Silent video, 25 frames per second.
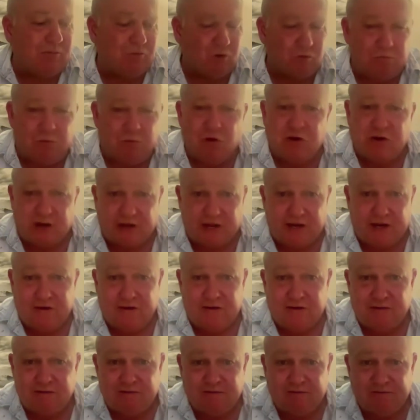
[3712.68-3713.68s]
we'll book it
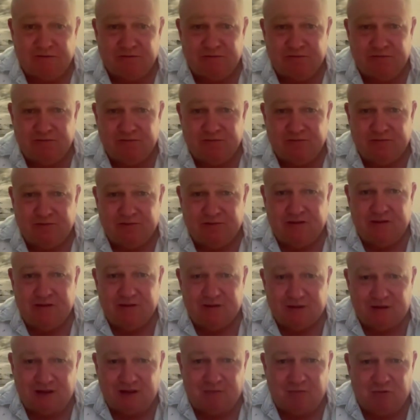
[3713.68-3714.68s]
in,
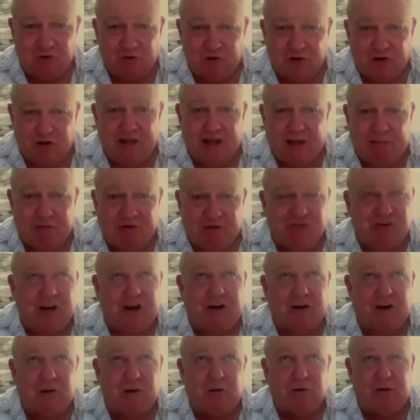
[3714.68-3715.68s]
and we'll do that. But
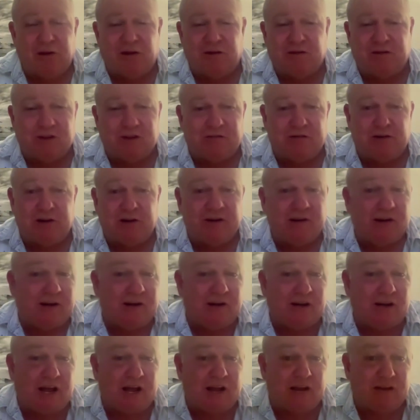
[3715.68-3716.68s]
generally within 7 to
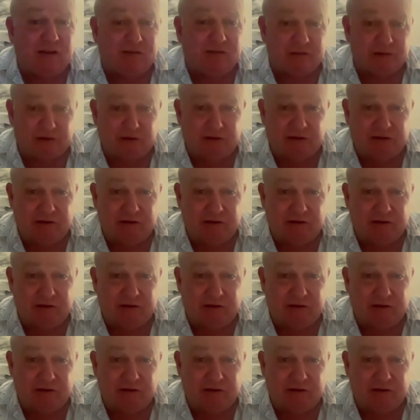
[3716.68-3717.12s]
10 days.